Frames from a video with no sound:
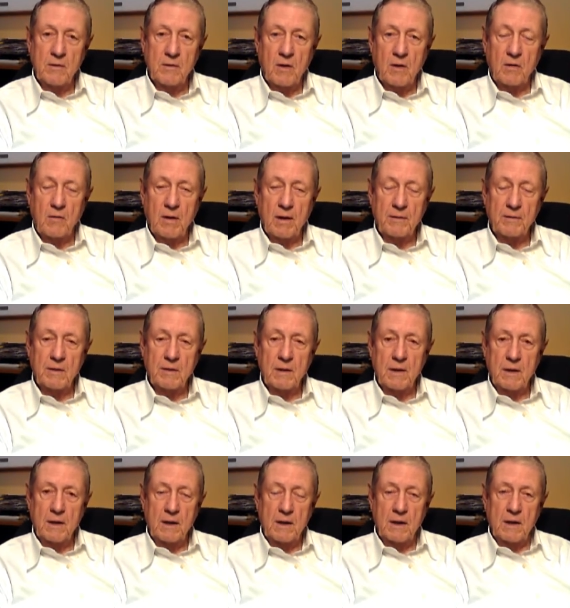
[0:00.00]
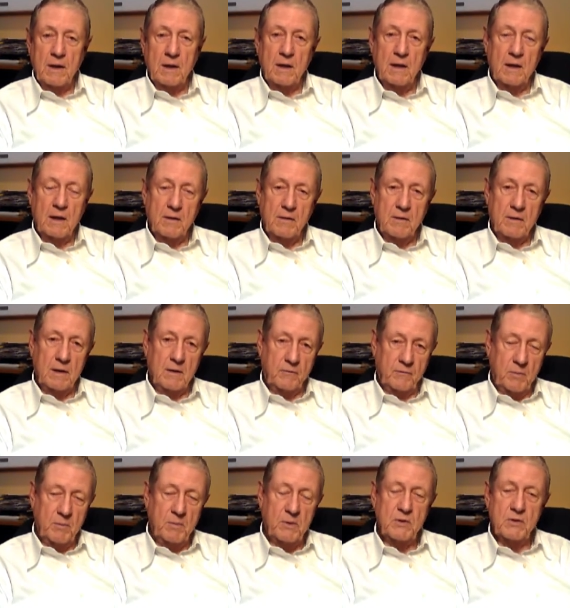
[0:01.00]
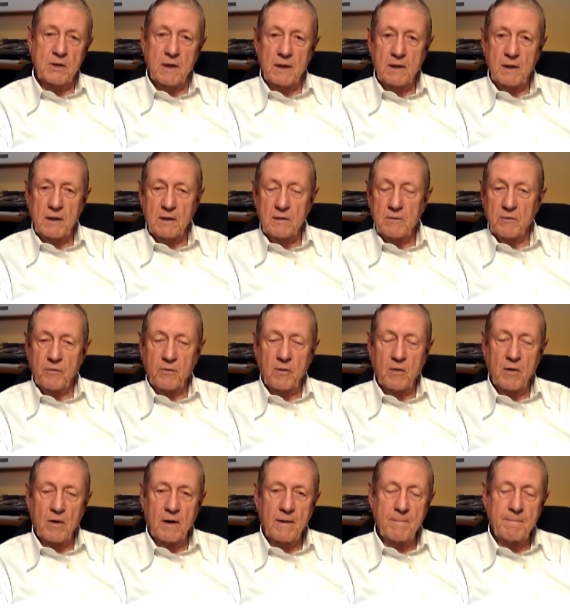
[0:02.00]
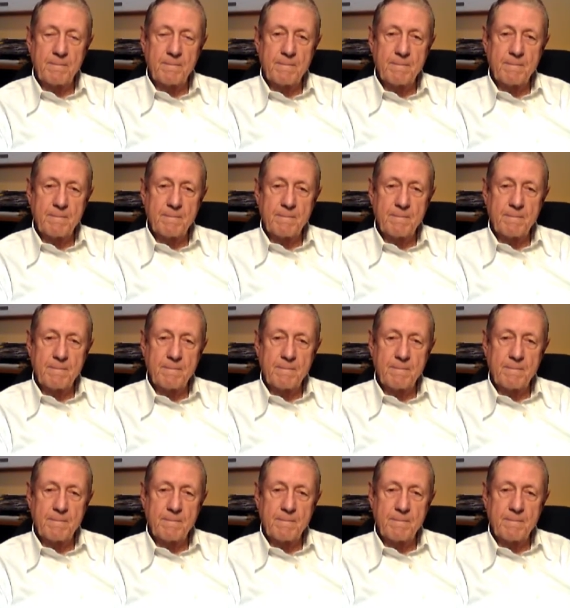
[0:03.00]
all around from Michigan to Florida.